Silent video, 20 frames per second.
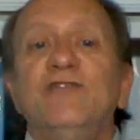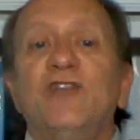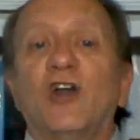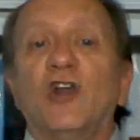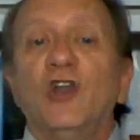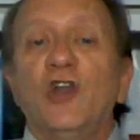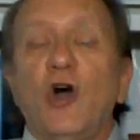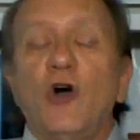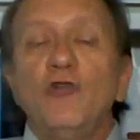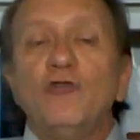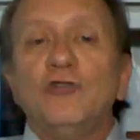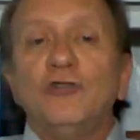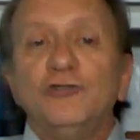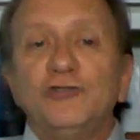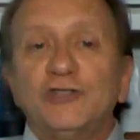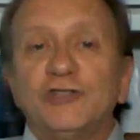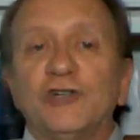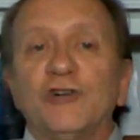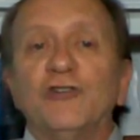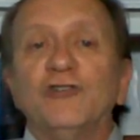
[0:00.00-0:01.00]
The
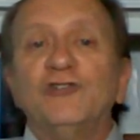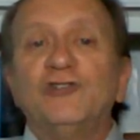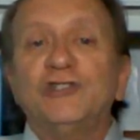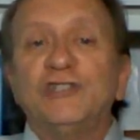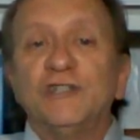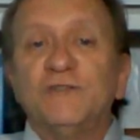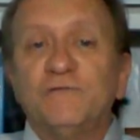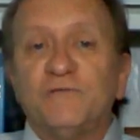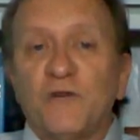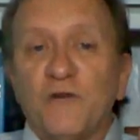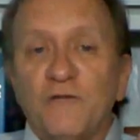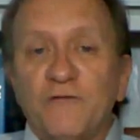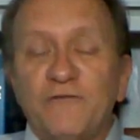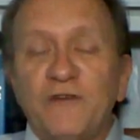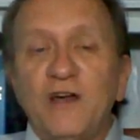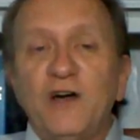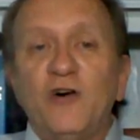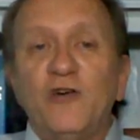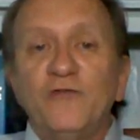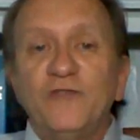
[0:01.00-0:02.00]
local church should
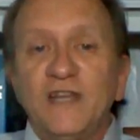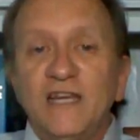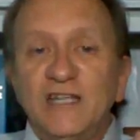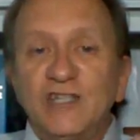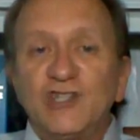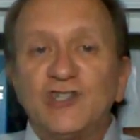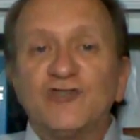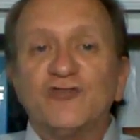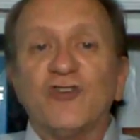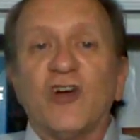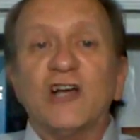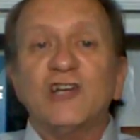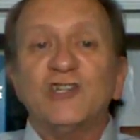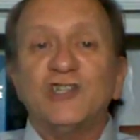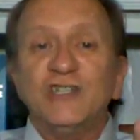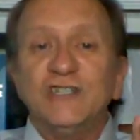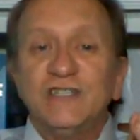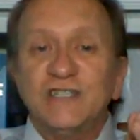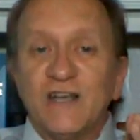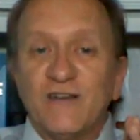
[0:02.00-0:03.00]
fulfill the
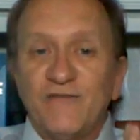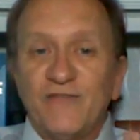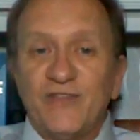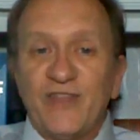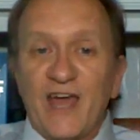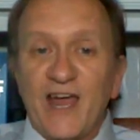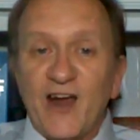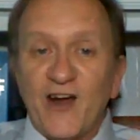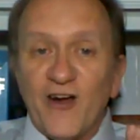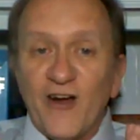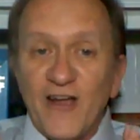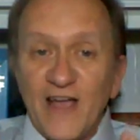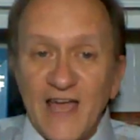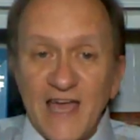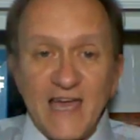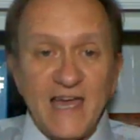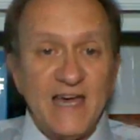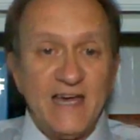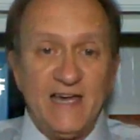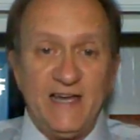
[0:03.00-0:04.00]
instructions of their
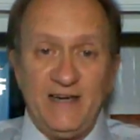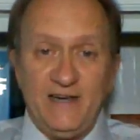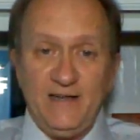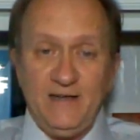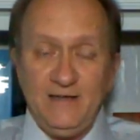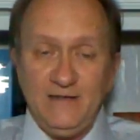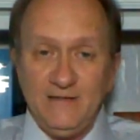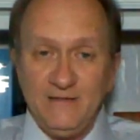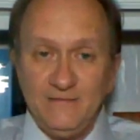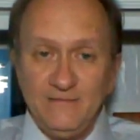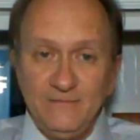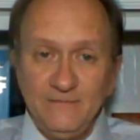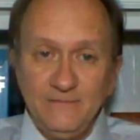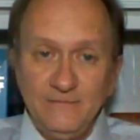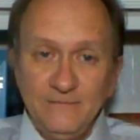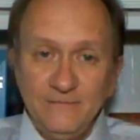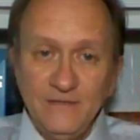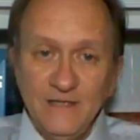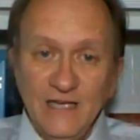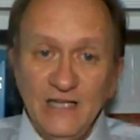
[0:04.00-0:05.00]
head,
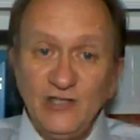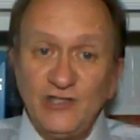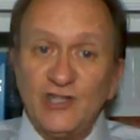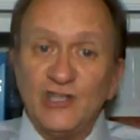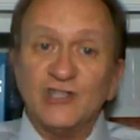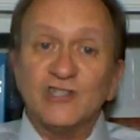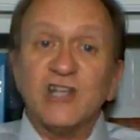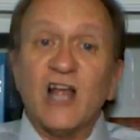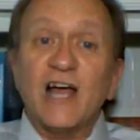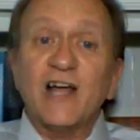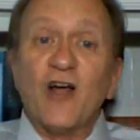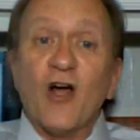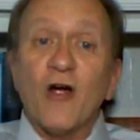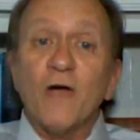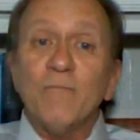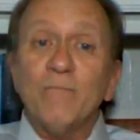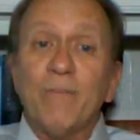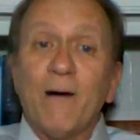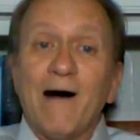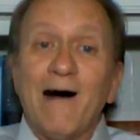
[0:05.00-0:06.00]
just like
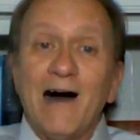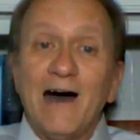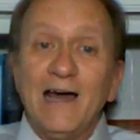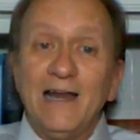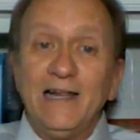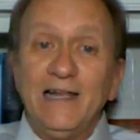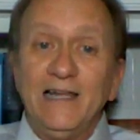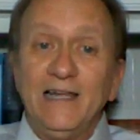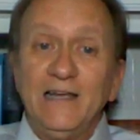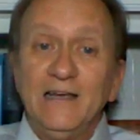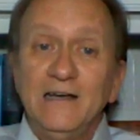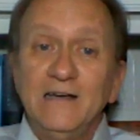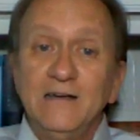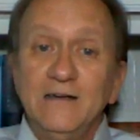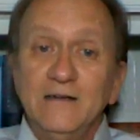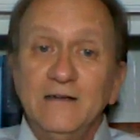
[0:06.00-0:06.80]
our body